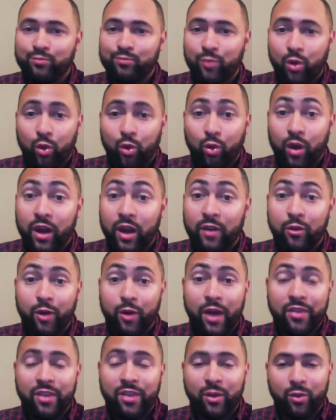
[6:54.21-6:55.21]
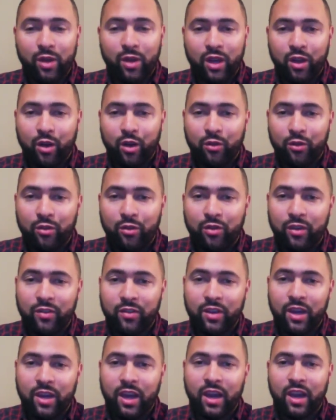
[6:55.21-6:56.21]
whatever. I think we get over
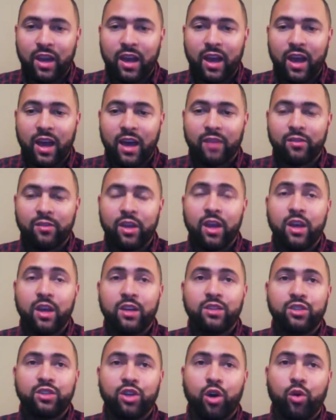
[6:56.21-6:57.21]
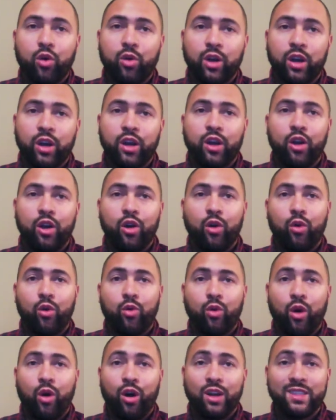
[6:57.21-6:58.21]
58.5. So we're gonna
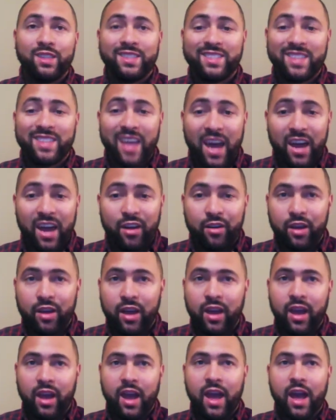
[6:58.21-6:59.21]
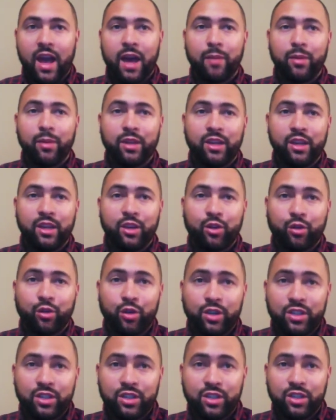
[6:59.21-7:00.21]
go on Saturday. Abilene
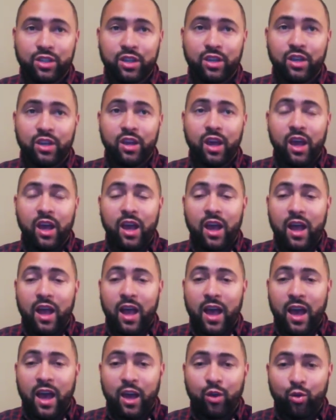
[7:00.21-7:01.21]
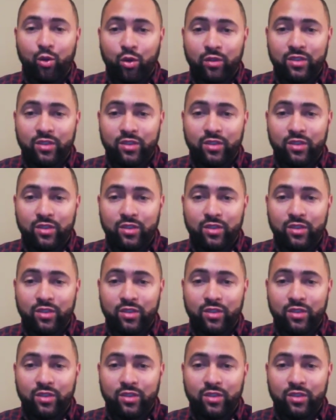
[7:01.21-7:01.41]
Christian at North